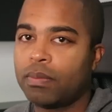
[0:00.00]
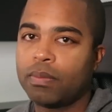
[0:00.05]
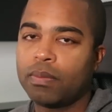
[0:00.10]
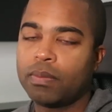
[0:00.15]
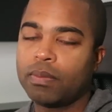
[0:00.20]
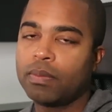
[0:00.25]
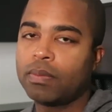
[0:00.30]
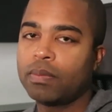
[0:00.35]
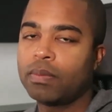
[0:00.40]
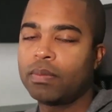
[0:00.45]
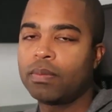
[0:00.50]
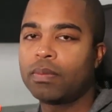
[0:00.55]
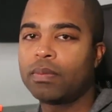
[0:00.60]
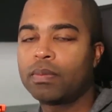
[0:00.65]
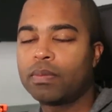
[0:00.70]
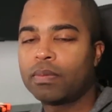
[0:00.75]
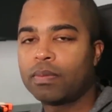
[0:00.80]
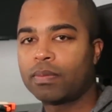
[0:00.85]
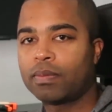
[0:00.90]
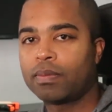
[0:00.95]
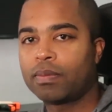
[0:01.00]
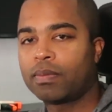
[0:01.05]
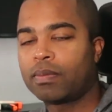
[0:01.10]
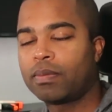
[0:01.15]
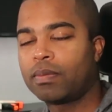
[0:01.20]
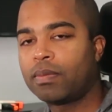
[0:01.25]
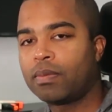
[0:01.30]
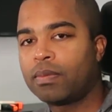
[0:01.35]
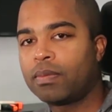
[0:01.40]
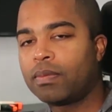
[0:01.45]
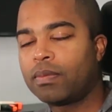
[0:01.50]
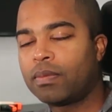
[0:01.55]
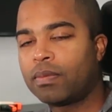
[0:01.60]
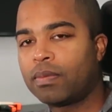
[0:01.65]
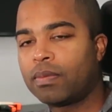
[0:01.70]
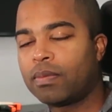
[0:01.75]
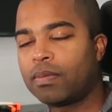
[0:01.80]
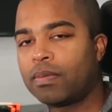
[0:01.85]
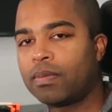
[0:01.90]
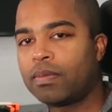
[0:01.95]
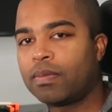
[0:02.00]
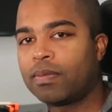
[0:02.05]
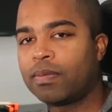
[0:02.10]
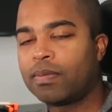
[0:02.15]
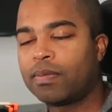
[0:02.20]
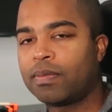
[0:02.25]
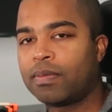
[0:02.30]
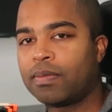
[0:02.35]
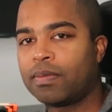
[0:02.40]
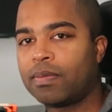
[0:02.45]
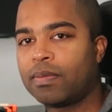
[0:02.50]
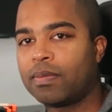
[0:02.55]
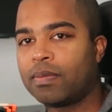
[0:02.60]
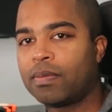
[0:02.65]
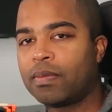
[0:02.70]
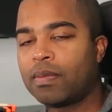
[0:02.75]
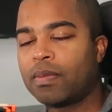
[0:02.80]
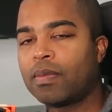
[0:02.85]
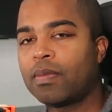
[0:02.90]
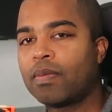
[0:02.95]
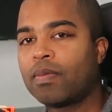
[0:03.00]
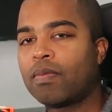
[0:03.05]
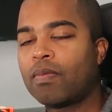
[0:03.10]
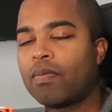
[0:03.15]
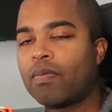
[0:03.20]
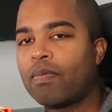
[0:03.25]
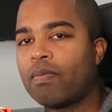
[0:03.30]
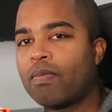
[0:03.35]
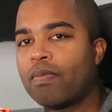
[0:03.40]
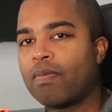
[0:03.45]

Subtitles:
The person shown says nothing.